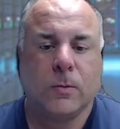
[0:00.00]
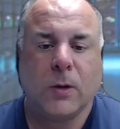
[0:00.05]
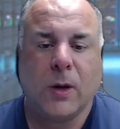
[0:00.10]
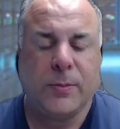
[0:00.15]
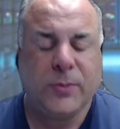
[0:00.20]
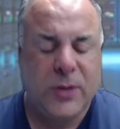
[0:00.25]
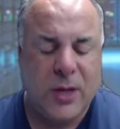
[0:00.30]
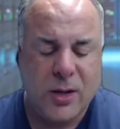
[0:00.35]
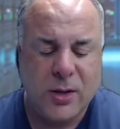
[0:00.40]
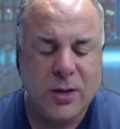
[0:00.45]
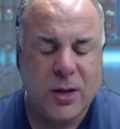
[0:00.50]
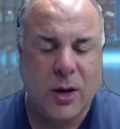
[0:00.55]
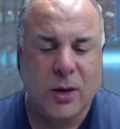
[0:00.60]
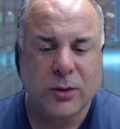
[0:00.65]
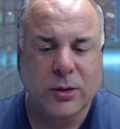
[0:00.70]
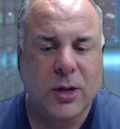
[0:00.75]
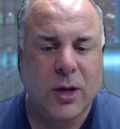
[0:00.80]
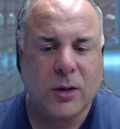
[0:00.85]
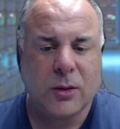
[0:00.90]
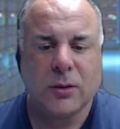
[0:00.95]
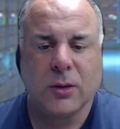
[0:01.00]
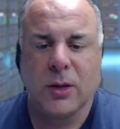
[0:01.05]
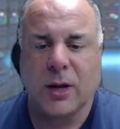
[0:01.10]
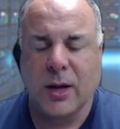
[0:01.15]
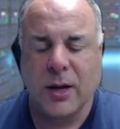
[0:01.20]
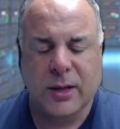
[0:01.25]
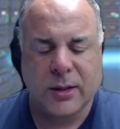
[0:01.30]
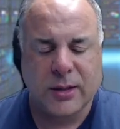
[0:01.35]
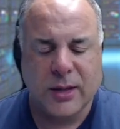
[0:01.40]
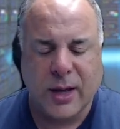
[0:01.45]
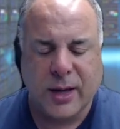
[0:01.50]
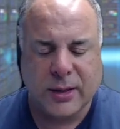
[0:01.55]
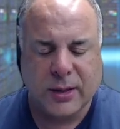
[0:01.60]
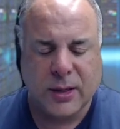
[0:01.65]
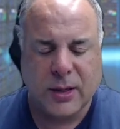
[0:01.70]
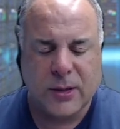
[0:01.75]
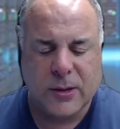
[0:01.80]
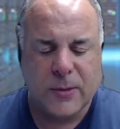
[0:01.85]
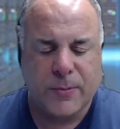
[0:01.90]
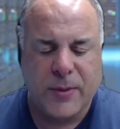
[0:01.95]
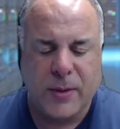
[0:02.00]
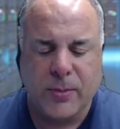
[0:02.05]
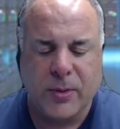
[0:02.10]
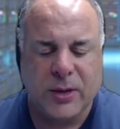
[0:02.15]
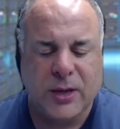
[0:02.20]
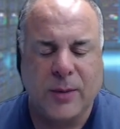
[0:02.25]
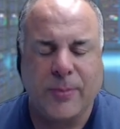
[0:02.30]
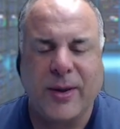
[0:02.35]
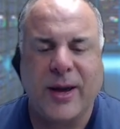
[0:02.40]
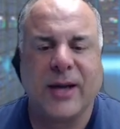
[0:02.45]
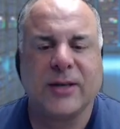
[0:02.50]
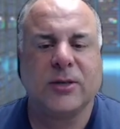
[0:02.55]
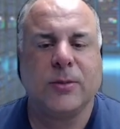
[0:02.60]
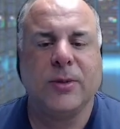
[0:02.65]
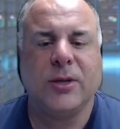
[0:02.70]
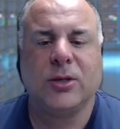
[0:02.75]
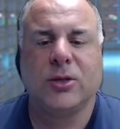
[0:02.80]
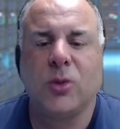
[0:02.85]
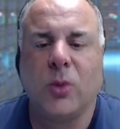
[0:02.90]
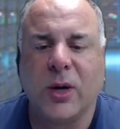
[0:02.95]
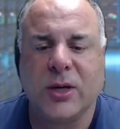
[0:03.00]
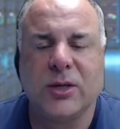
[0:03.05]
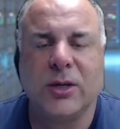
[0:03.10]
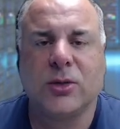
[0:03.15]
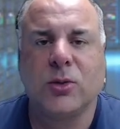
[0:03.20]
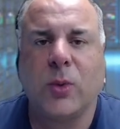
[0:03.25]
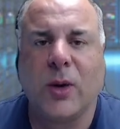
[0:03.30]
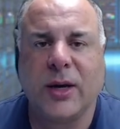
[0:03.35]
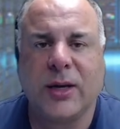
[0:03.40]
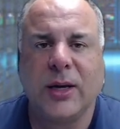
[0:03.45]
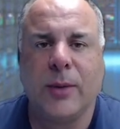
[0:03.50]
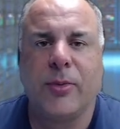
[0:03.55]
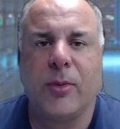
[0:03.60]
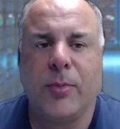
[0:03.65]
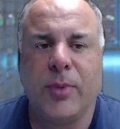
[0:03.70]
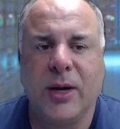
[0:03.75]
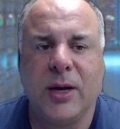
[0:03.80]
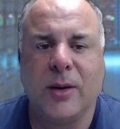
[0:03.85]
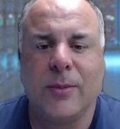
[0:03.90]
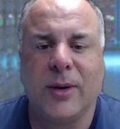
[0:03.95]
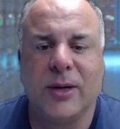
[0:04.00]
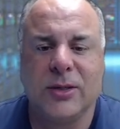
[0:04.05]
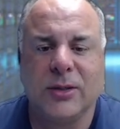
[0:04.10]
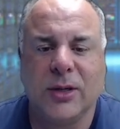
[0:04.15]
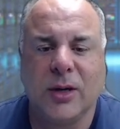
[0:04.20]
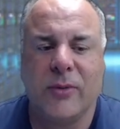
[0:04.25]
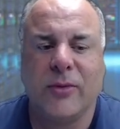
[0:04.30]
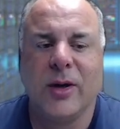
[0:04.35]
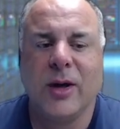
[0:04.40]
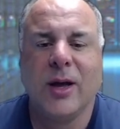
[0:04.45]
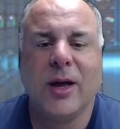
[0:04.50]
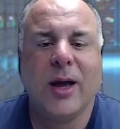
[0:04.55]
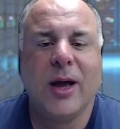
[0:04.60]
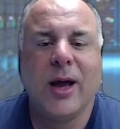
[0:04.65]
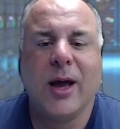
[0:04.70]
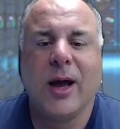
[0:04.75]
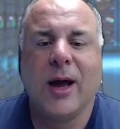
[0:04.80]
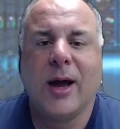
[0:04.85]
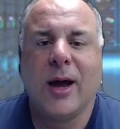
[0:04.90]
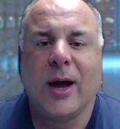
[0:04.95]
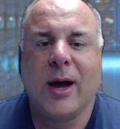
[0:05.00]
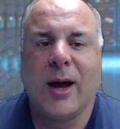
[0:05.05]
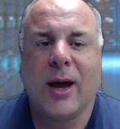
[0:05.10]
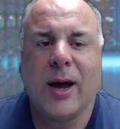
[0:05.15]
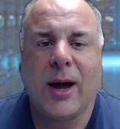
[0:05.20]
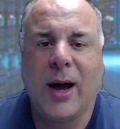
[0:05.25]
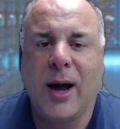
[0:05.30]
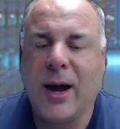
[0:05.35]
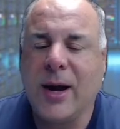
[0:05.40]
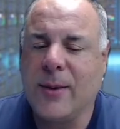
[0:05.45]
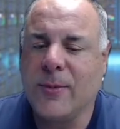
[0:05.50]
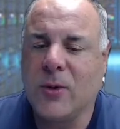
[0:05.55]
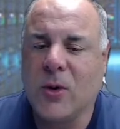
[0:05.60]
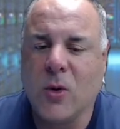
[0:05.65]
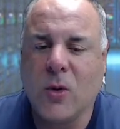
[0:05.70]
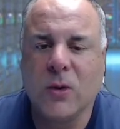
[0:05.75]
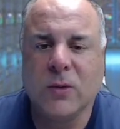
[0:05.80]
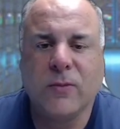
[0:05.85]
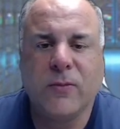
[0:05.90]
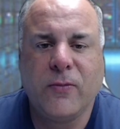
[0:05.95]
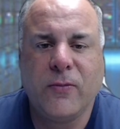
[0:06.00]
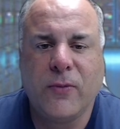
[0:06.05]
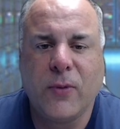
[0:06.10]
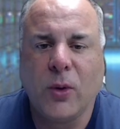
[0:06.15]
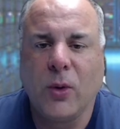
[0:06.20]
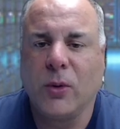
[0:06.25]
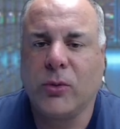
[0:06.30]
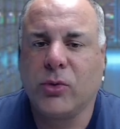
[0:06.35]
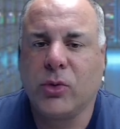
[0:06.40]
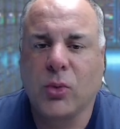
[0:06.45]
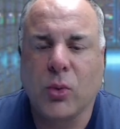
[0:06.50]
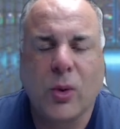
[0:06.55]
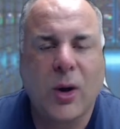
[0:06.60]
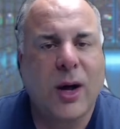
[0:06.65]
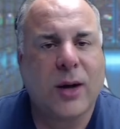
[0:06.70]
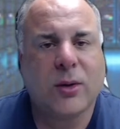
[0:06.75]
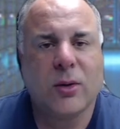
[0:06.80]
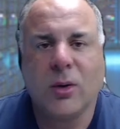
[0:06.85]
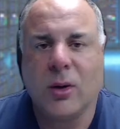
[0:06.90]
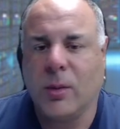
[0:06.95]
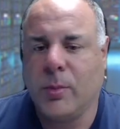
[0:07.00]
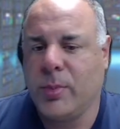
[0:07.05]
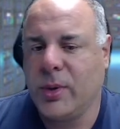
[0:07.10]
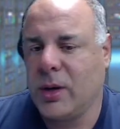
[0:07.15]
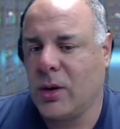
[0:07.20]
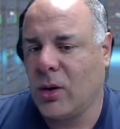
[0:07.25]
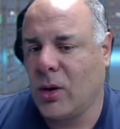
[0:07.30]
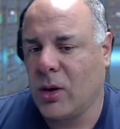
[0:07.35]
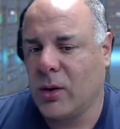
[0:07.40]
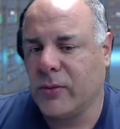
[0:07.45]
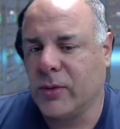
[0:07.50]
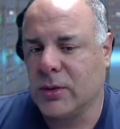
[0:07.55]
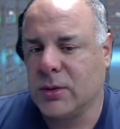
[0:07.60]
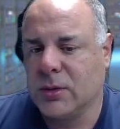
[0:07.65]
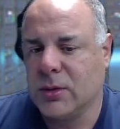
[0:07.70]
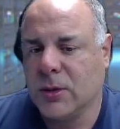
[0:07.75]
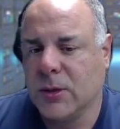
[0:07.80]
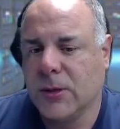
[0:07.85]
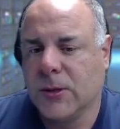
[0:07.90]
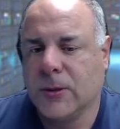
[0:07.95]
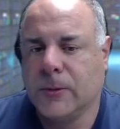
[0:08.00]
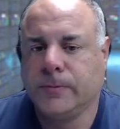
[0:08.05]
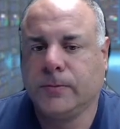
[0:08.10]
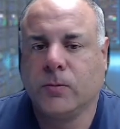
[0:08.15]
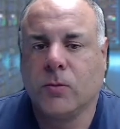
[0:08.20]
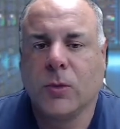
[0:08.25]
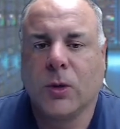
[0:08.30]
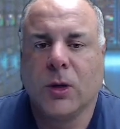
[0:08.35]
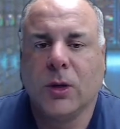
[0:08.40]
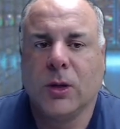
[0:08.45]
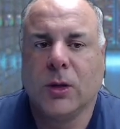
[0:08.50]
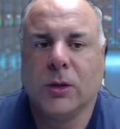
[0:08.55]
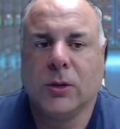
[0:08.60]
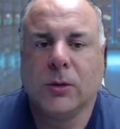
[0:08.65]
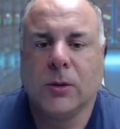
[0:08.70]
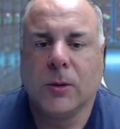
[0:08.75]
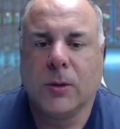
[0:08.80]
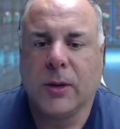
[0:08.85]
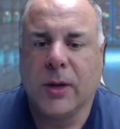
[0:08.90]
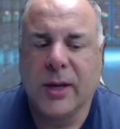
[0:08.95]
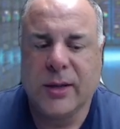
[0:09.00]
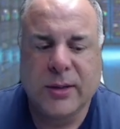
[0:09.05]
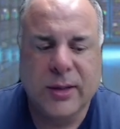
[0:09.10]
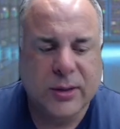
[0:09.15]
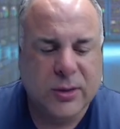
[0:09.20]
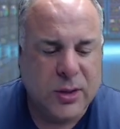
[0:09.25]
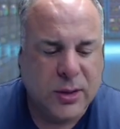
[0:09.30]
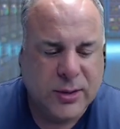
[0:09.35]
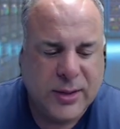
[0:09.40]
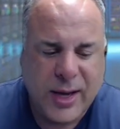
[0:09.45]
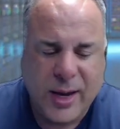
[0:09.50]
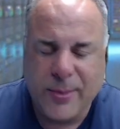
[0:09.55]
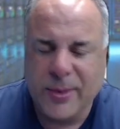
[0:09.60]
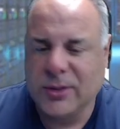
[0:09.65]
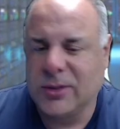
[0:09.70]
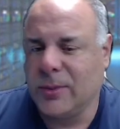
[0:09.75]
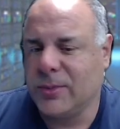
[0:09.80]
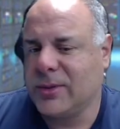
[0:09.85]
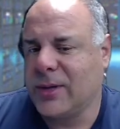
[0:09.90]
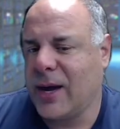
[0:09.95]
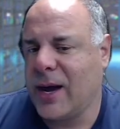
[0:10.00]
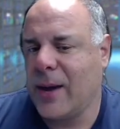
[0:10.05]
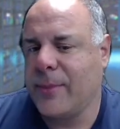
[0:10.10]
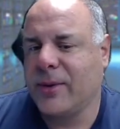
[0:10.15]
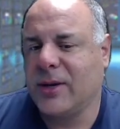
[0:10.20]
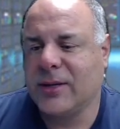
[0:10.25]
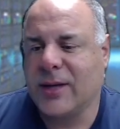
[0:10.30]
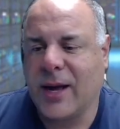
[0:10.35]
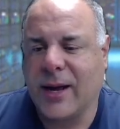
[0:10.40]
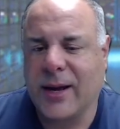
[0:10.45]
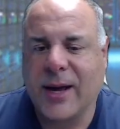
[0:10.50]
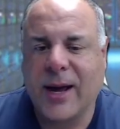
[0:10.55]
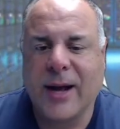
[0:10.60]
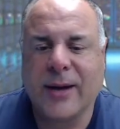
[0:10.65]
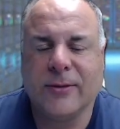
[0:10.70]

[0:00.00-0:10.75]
telling y'all, people keep asking me this question. That's why I keep repeating myself. I'm going full throttle on Bit Harvest. It's going to take me some time, because I got